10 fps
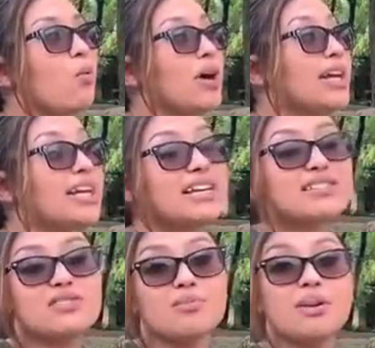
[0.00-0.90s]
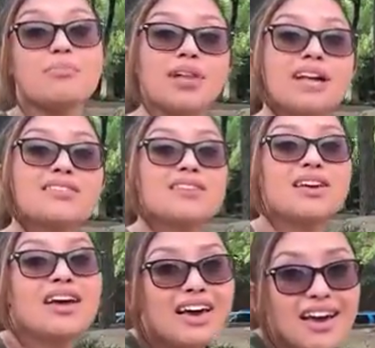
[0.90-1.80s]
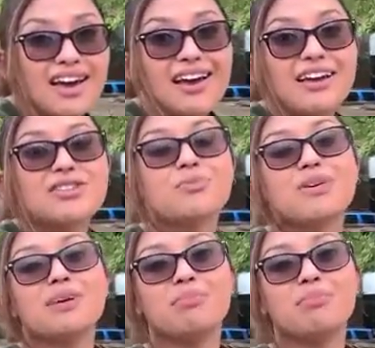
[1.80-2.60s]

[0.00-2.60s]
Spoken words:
what it is to be blessed, to be a